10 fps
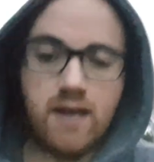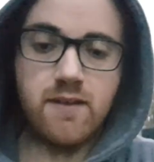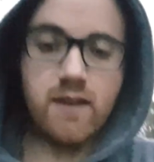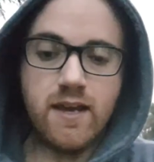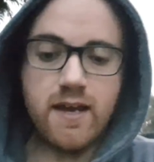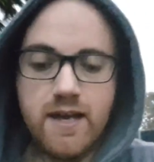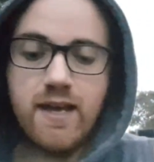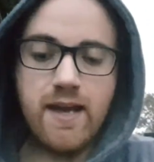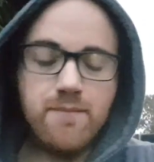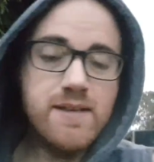
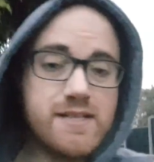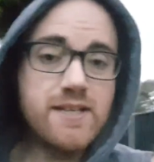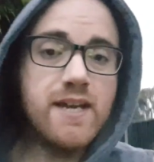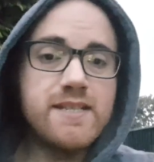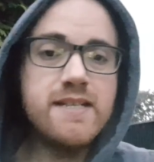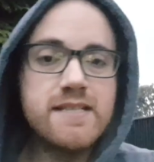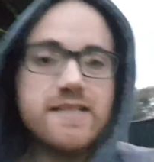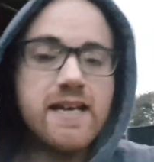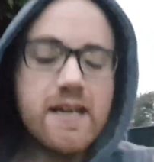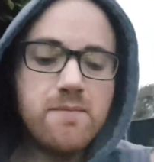I'm excited
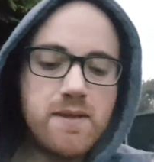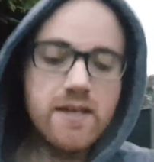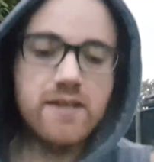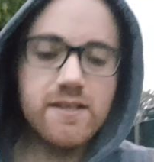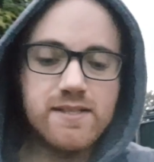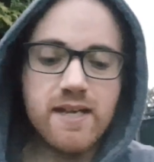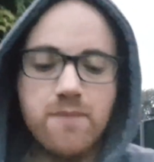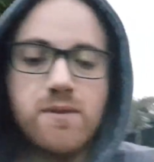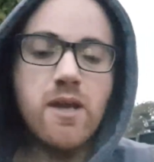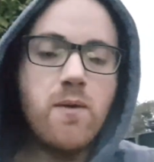today because
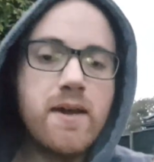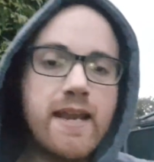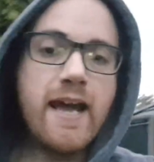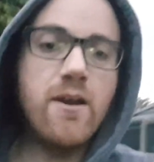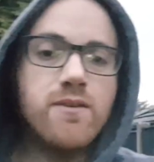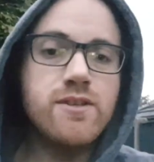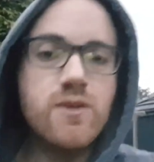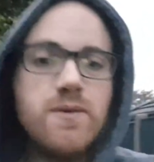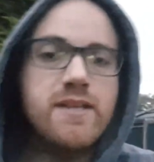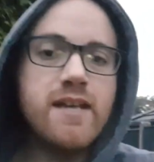I'm going out and
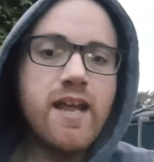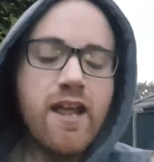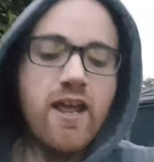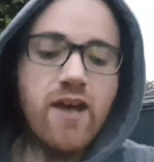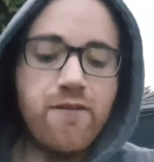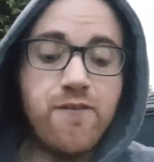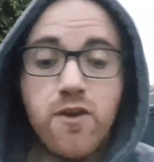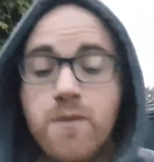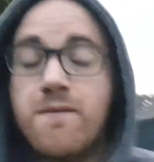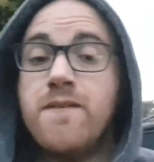doing a
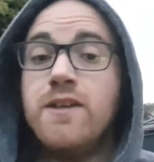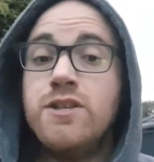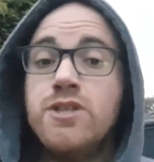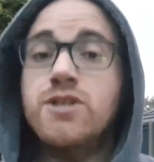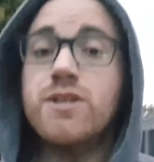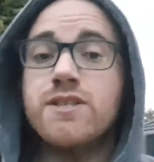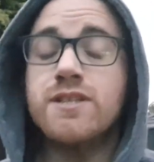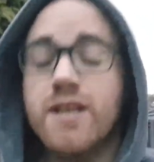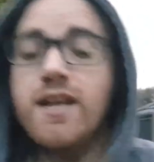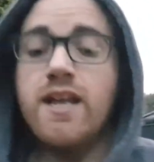few
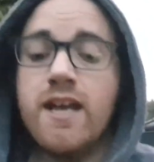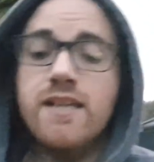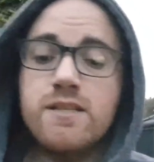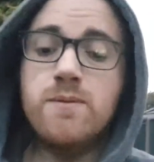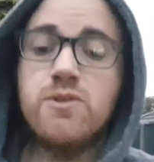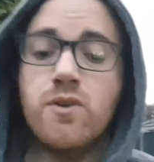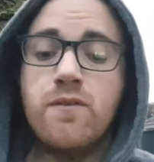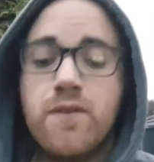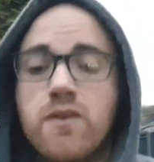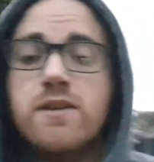adventures. And to be
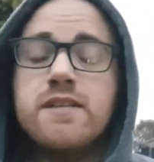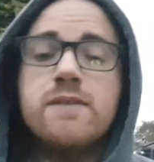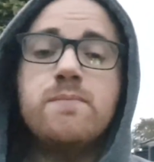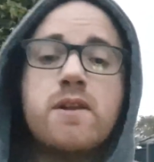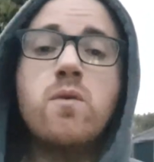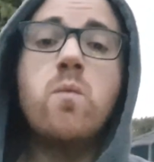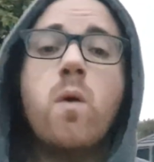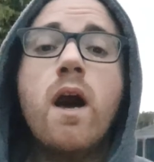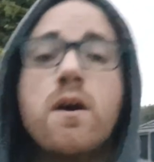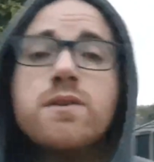truthfully honest, it's been a
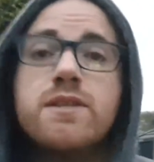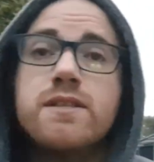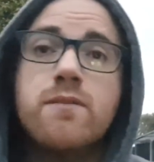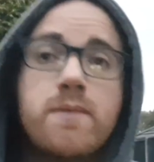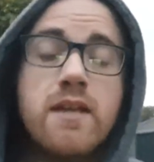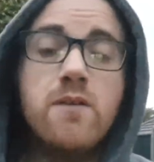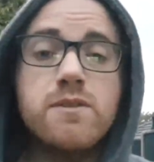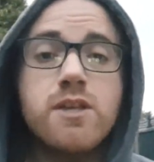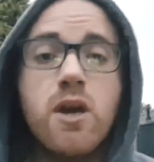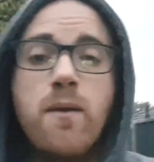while since I've been able
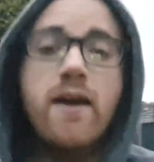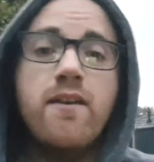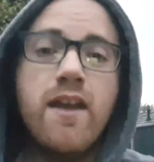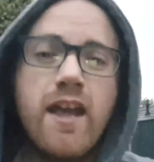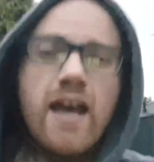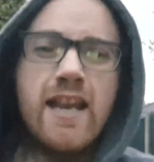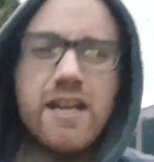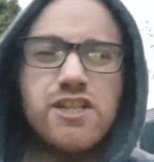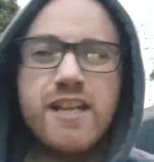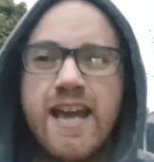to go out and
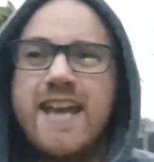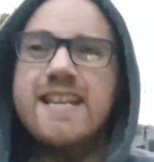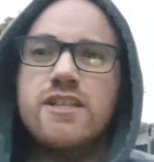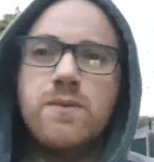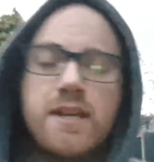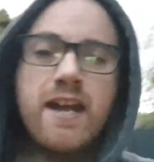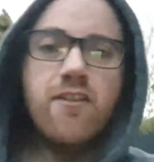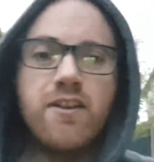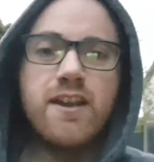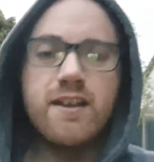actually get into an
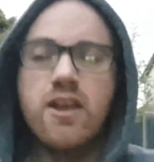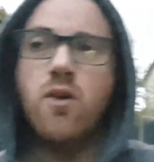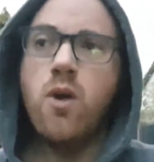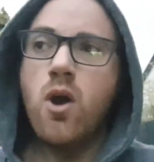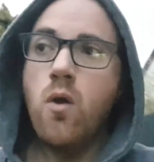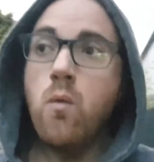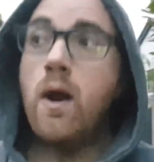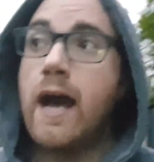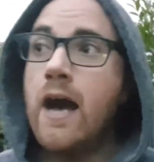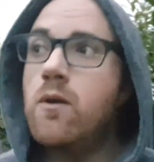area and go,
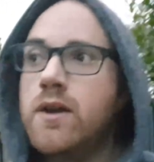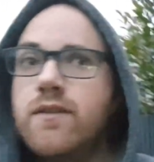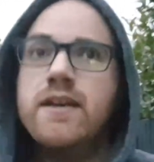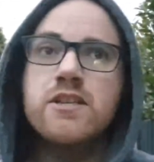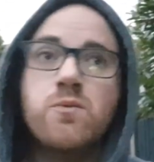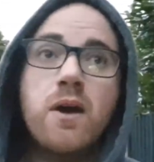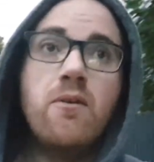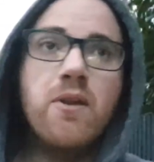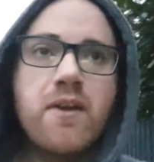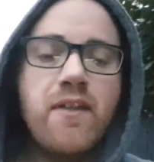wow, look at this, wow, look